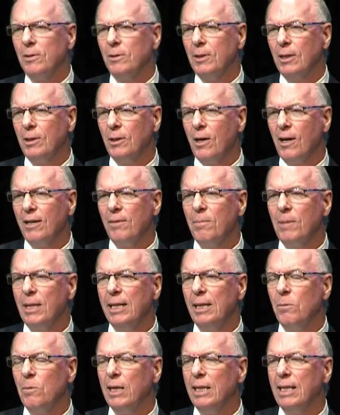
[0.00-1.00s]
A lot of money
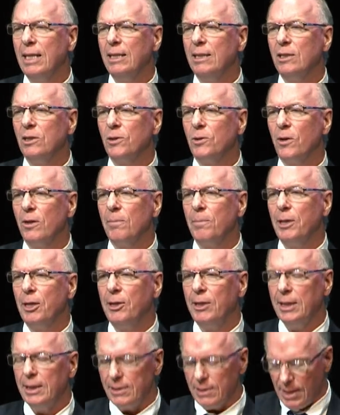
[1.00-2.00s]
went in a short
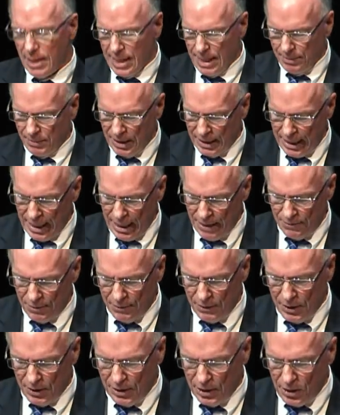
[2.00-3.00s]
period of time that gave a
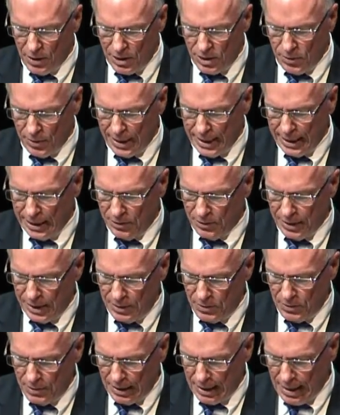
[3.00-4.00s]
very large rate
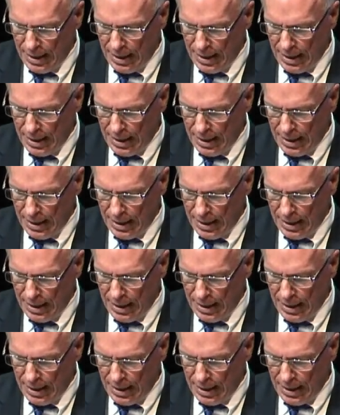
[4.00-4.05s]
increase.